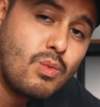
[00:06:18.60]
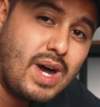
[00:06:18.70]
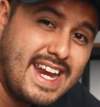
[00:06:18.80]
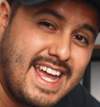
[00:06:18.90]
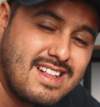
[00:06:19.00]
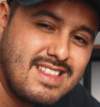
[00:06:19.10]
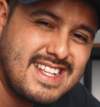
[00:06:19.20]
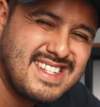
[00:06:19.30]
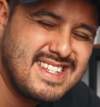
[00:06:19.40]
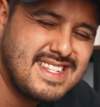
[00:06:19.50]
wide angle
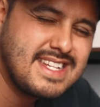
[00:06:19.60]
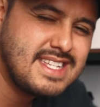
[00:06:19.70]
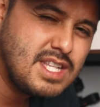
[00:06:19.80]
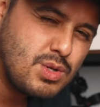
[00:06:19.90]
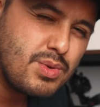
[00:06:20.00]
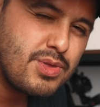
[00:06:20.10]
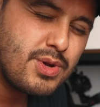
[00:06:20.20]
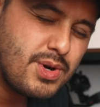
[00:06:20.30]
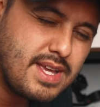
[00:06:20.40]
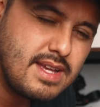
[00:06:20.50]
lens, the 60 to
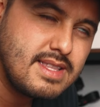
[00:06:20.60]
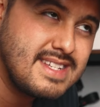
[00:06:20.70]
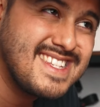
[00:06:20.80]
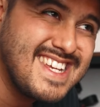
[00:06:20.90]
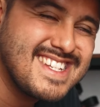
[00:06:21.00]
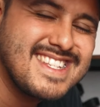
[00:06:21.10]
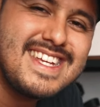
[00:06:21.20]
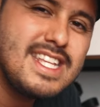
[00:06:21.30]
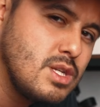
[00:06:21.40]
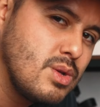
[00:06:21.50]
30, the
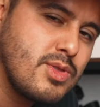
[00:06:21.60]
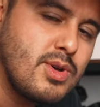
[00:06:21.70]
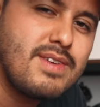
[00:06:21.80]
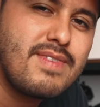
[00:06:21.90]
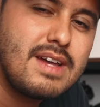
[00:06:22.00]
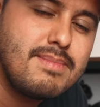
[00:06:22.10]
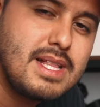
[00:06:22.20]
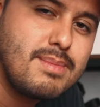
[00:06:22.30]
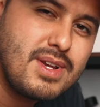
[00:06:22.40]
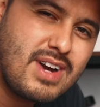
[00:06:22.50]
16 to 35
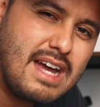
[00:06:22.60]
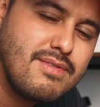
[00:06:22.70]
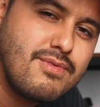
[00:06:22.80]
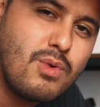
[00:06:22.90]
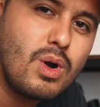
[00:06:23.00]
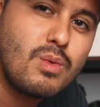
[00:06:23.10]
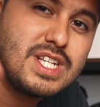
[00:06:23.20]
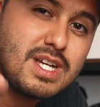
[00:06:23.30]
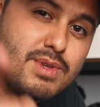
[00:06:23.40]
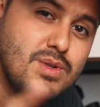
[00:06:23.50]
millimeter f4,
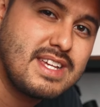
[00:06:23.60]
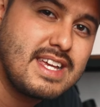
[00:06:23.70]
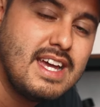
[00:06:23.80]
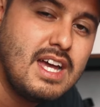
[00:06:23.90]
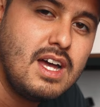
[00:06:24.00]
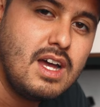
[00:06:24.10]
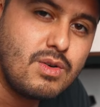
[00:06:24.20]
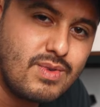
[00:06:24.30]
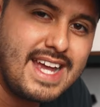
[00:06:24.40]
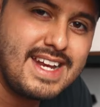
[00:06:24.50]
which I'm using
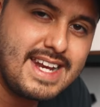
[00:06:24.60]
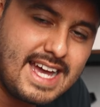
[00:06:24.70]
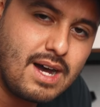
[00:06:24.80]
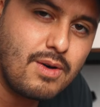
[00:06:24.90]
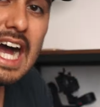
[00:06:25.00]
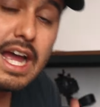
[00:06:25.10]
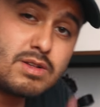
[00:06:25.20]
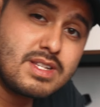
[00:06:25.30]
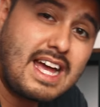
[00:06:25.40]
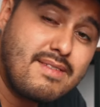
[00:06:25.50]
right now. I
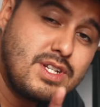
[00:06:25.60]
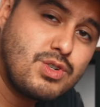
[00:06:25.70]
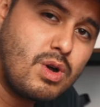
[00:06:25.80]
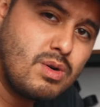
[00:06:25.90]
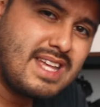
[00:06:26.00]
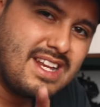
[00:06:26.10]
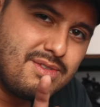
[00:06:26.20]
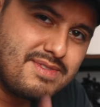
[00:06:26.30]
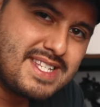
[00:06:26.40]
also have a drone that you've